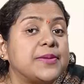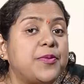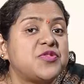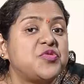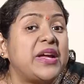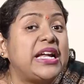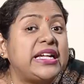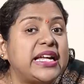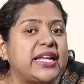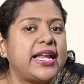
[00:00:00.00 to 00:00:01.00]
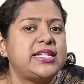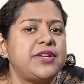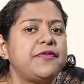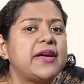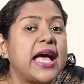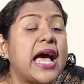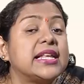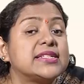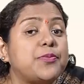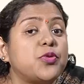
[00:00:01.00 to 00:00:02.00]
supposed to be integrative,
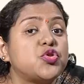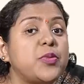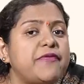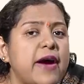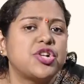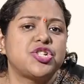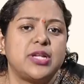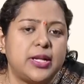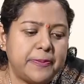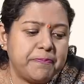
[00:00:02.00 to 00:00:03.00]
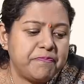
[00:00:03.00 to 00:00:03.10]
and are supposed to be functional.